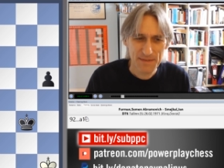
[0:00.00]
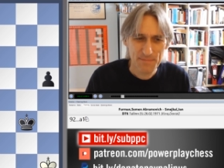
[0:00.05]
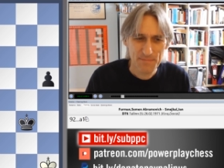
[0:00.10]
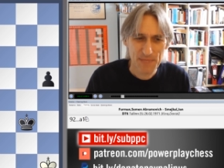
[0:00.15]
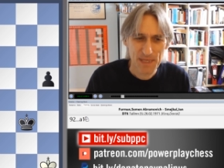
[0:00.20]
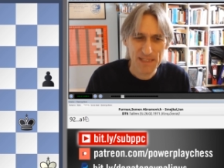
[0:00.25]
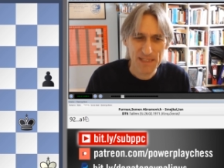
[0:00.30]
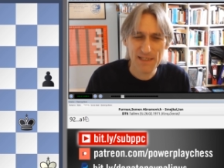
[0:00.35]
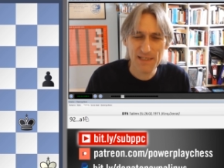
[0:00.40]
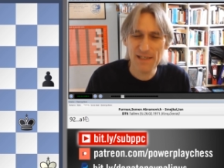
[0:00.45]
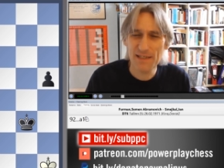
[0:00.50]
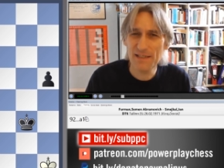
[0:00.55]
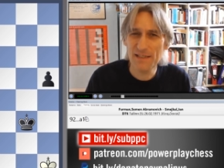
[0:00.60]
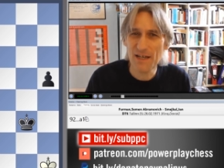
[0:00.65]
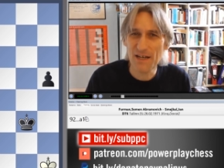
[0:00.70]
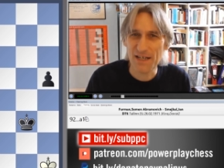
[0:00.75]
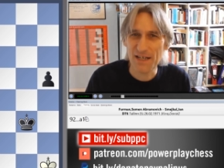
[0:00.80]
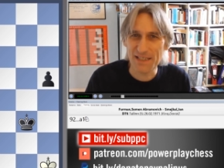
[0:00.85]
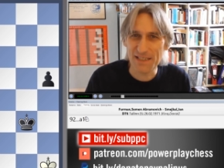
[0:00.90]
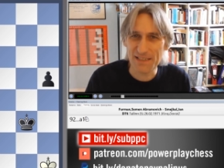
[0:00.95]
making a
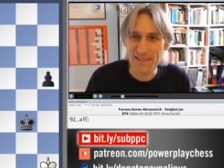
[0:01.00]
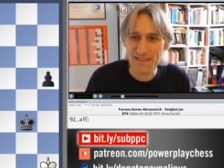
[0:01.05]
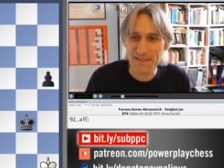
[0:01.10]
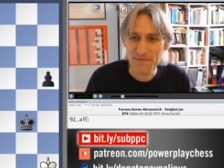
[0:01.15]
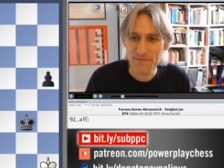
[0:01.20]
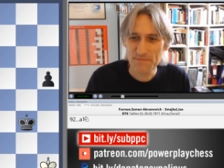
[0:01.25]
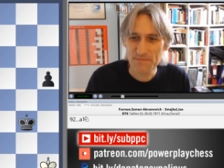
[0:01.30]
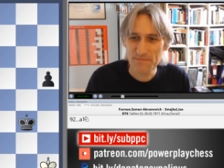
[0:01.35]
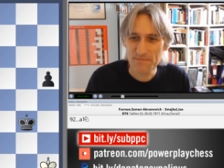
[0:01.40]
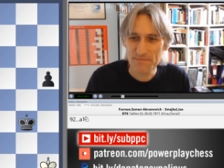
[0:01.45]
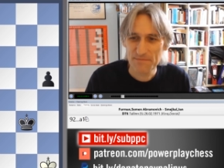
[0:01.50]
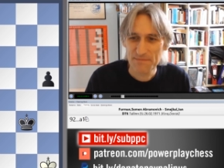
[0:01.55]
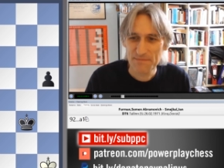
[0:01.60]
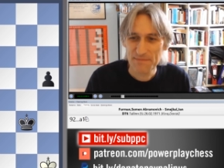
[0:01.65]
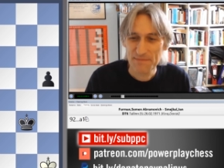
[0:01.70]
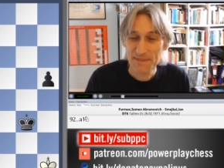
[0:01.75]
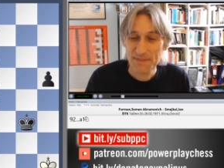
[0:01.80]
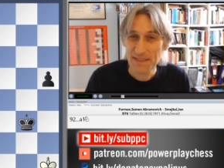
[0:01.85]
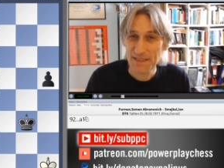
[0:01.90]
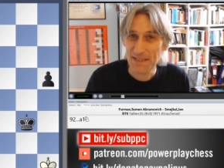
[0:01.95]
knight?
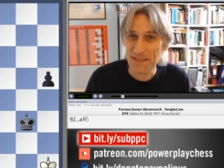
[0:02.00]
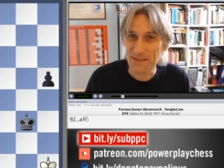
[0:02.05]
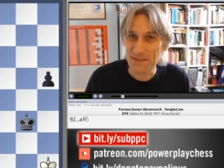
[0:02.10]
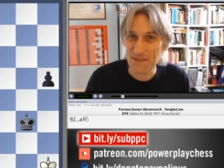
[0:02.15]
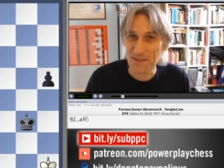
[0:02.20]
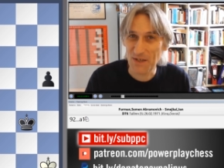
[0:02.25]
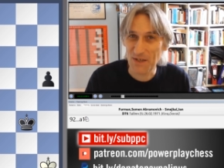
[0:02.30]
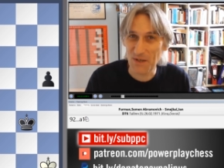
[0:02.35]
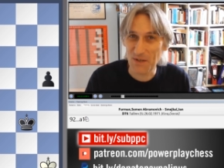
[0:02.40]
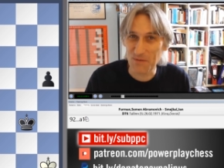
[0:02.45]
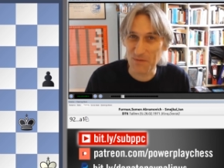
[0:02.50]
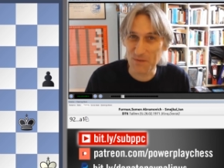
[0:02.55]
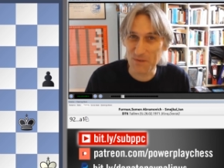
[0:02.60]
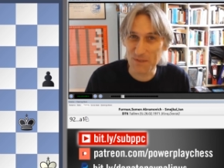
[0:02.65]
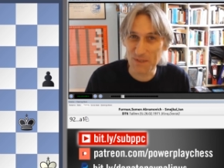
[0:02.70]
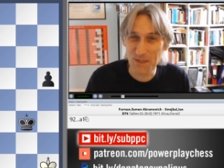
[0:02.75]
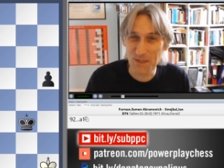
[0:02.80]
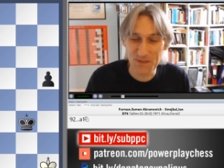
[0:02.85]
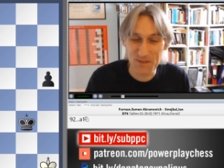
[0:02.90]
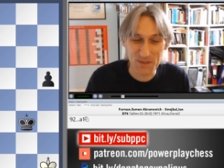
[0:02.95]
And Tal
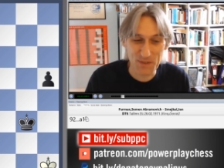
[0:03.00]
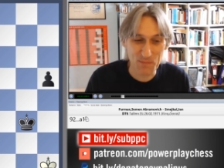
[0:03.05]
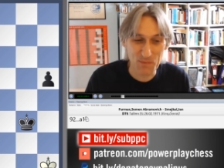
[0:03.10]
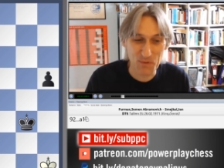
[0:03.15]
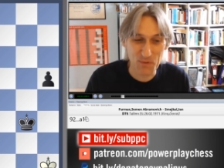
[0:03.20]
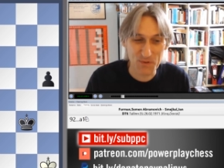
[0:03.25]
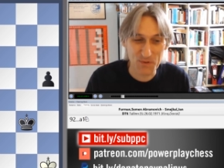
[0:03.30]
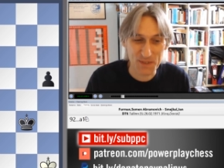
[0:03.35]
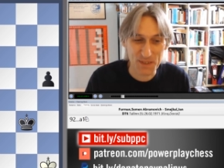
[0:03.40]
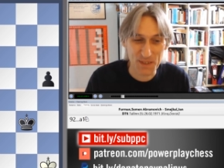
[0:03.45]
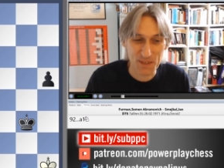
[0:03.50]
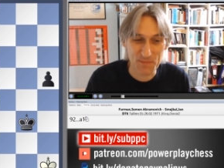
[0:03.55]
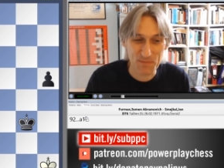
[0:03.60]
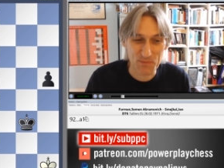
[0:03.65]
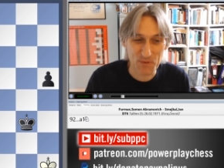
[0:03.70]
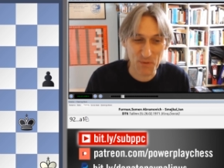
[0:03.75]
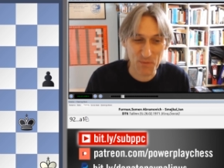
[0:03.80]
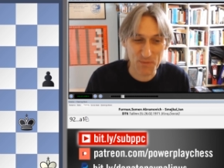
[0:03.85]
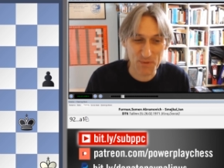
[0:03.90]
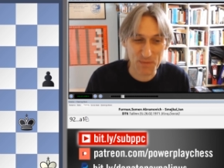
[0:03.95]
returned to the board and
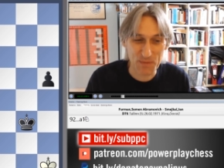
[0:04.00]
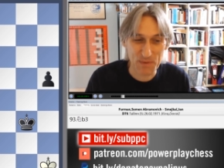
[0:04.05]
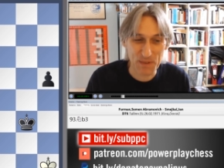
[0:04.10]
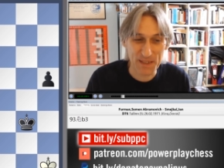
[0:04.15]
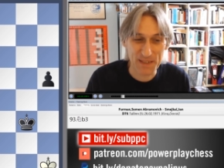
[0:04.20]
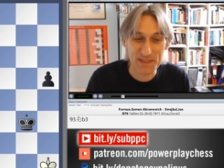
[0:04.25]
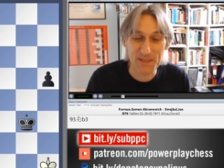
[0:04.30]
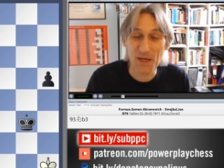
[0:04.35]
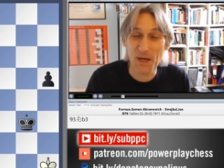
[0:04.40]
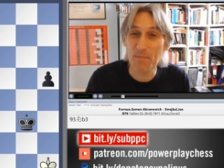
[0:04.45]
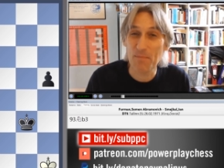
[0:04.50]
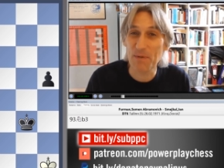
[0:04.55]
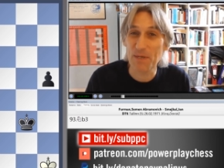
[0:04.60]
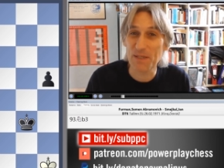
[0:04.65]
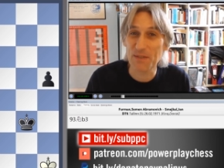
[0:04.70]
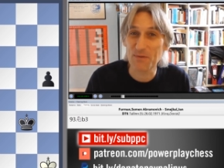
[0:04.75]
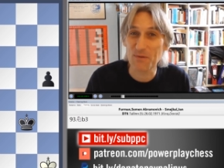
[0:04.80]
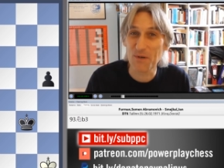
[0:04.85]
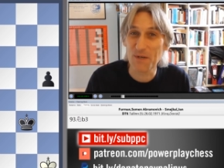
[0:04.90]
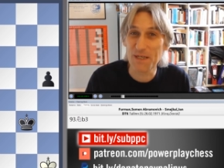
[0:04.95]
promptly played knight
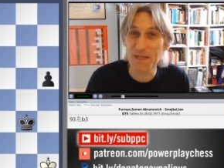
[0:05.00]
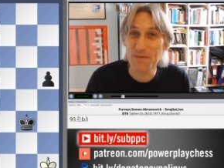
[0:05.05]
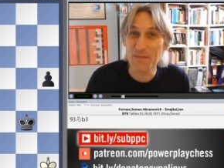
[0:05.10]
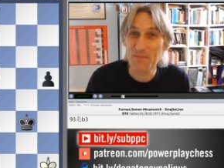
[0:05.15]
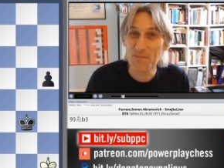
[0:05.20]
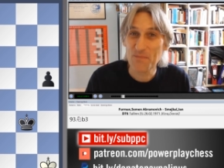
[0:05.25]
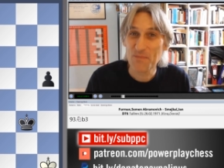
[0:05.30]
b3.